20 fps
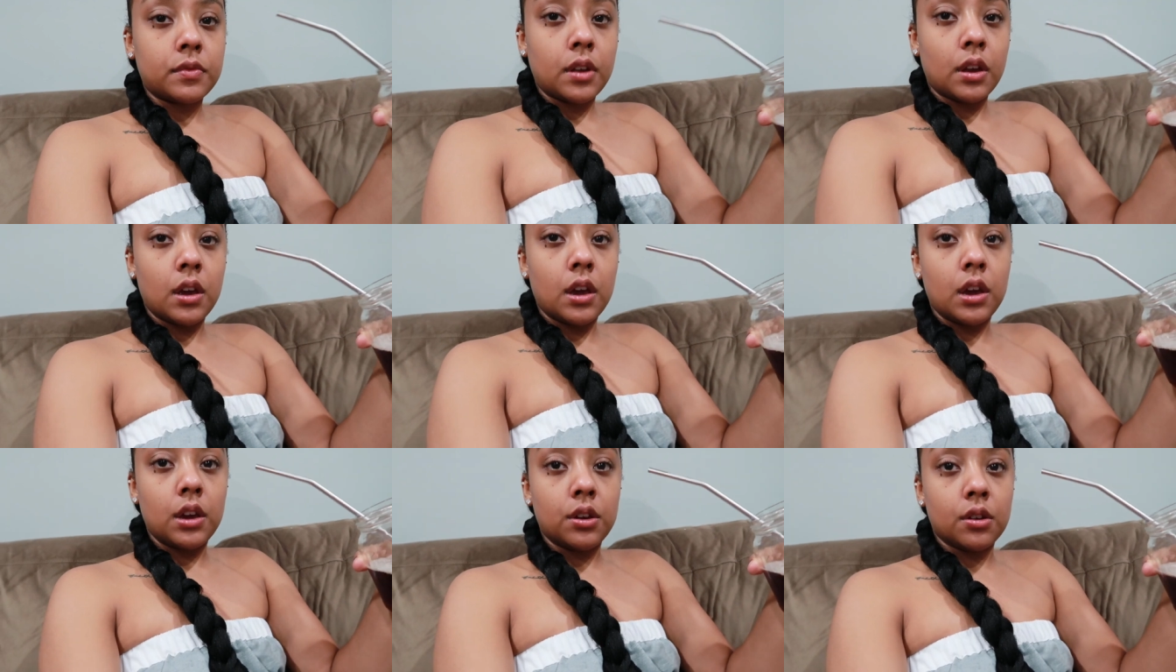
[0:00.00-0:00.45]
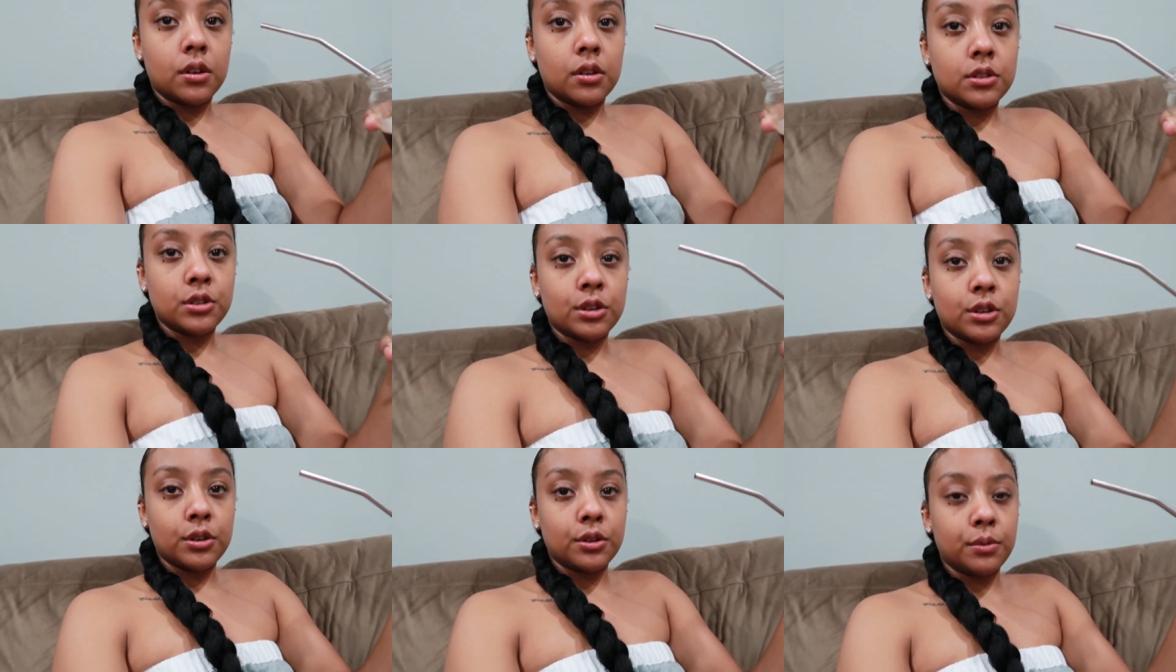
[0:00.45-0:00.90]
Hey, y'all.
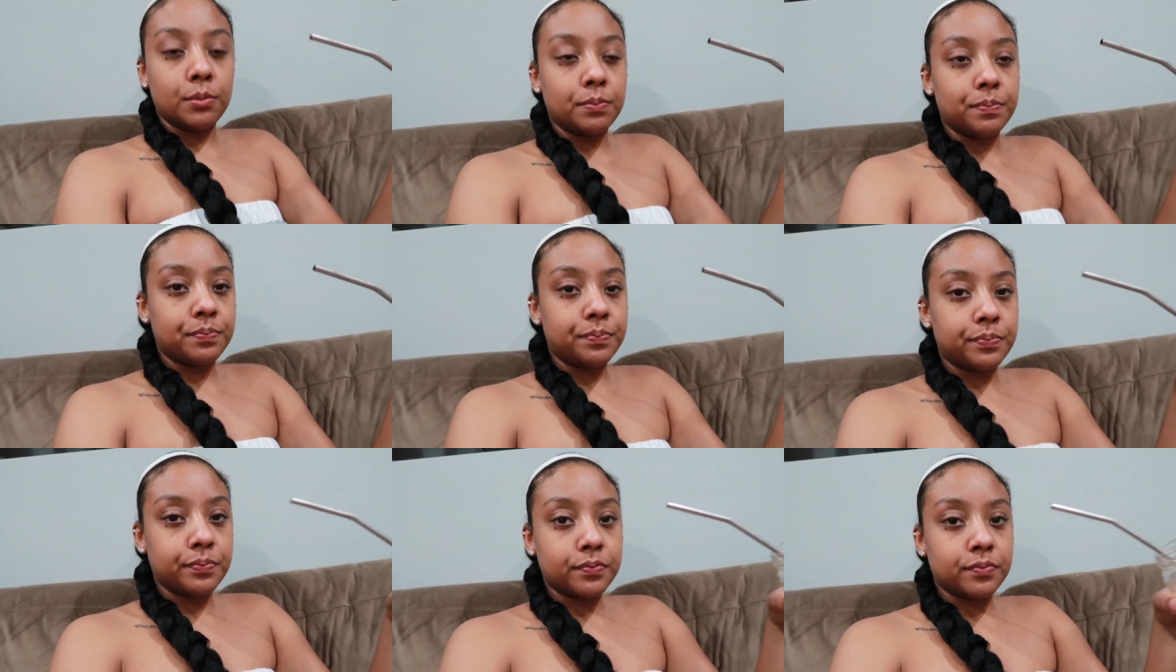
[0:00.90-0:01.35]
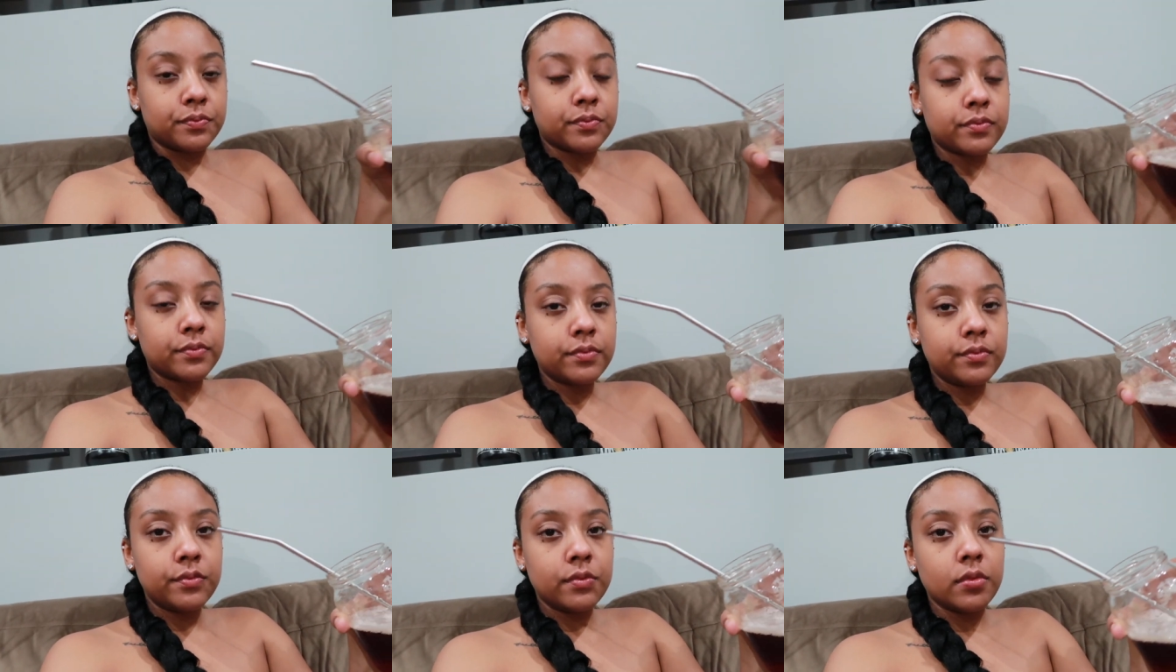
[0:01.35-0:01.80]
So,
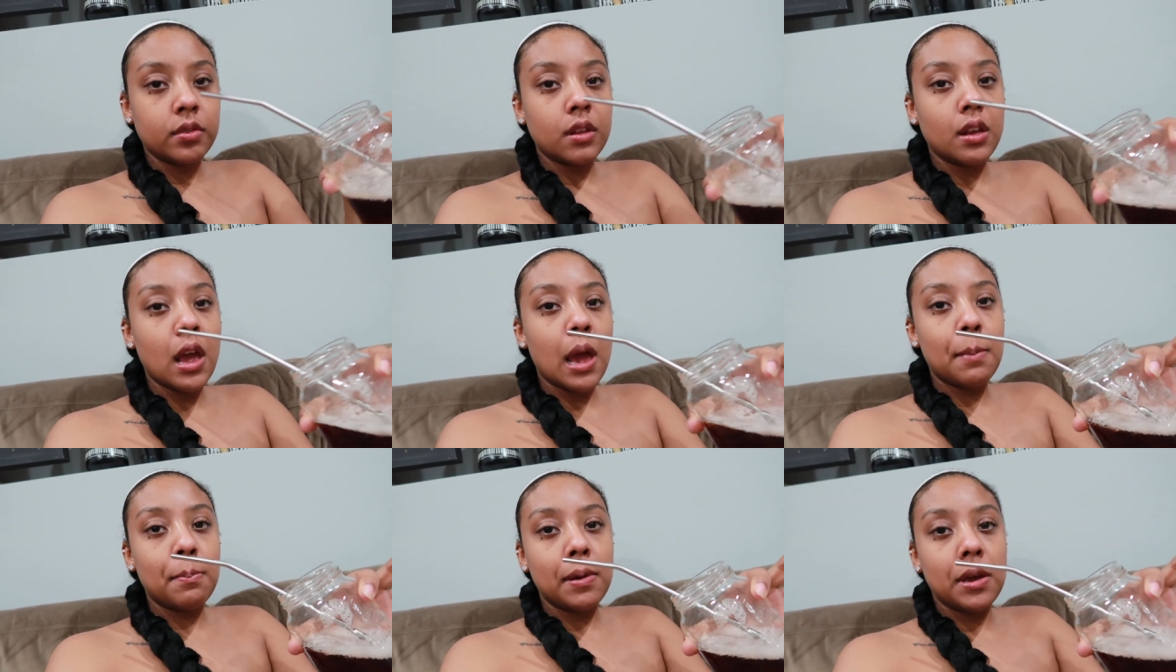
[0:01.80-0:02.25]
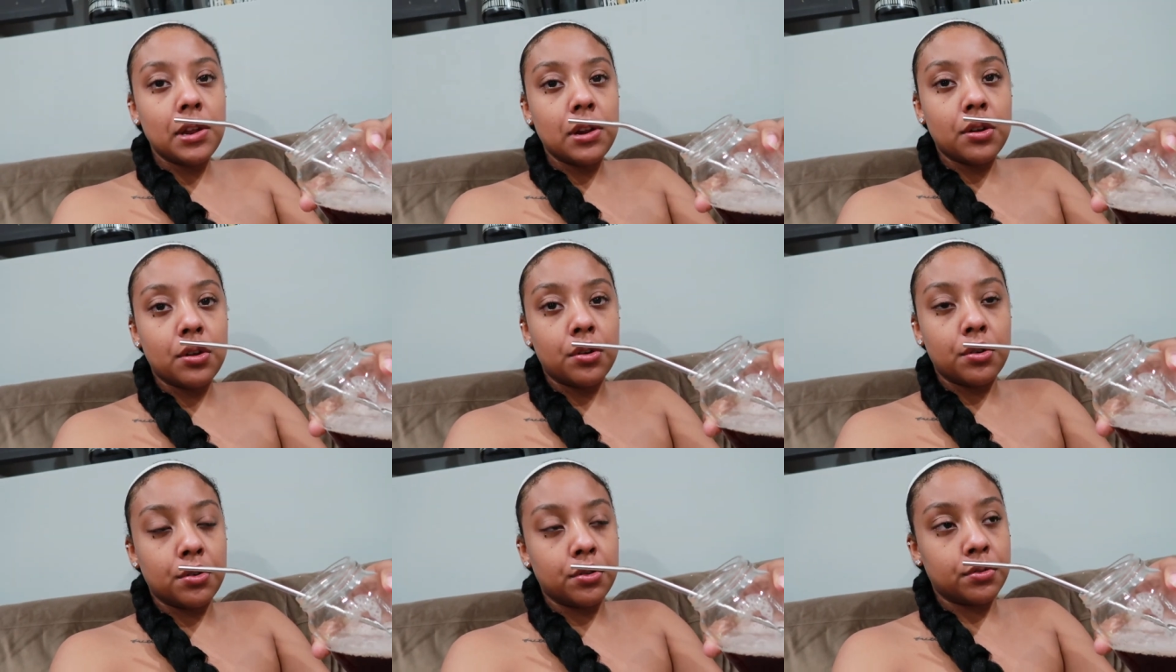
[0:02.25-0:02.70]
I made
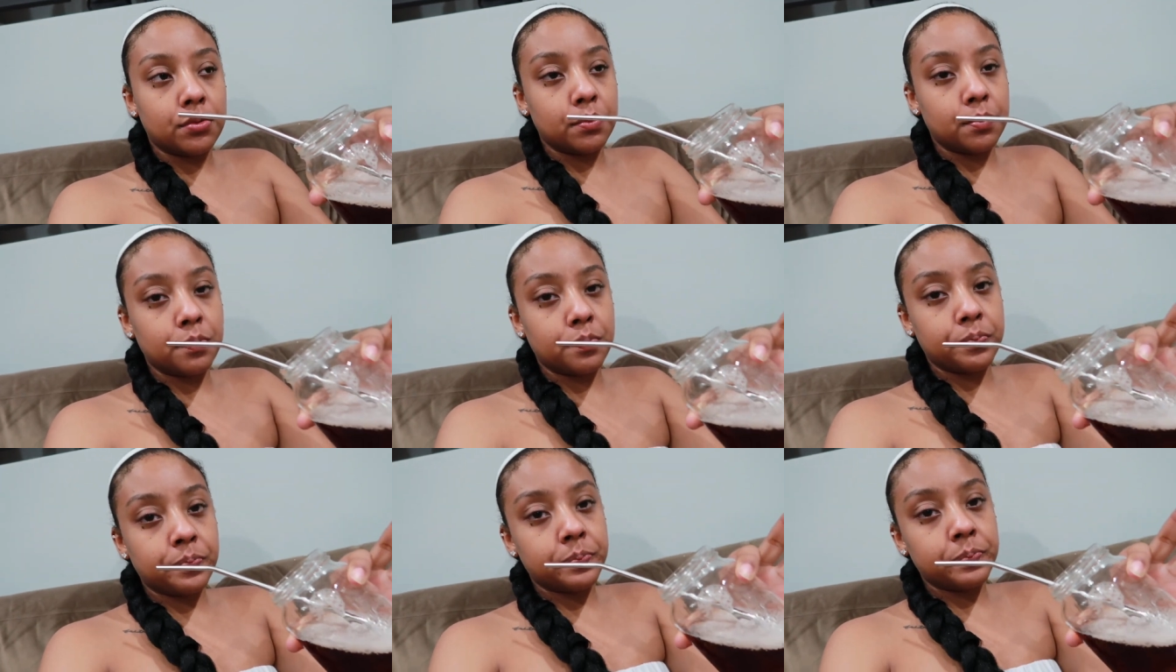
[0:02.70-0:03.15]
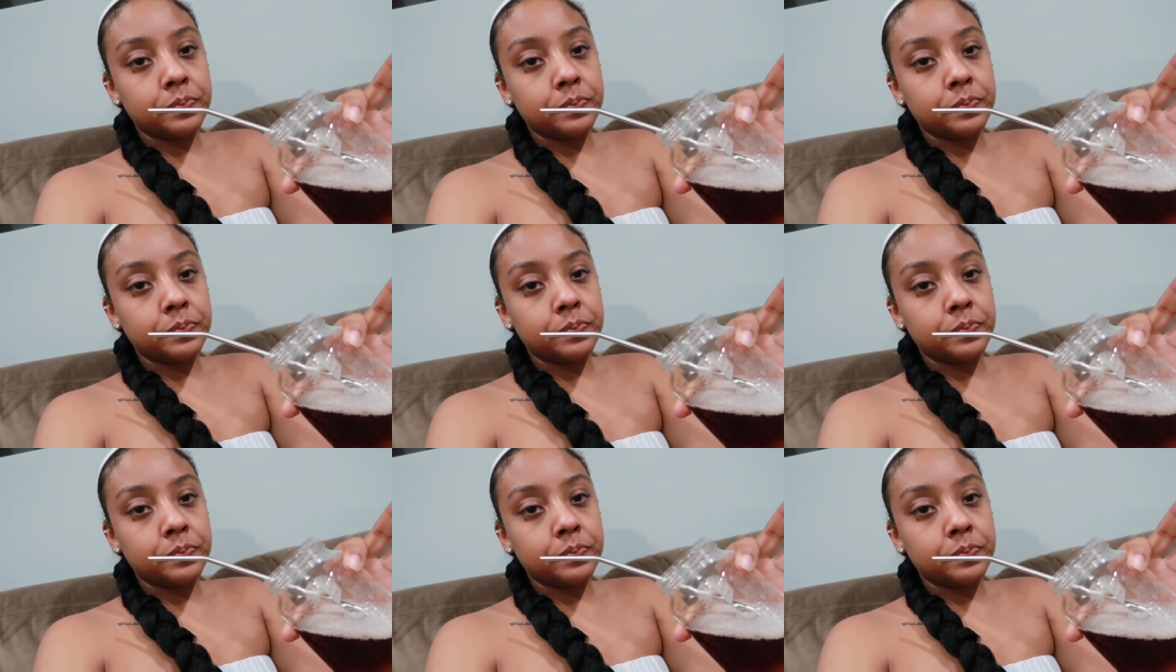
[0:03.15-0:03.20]
it home.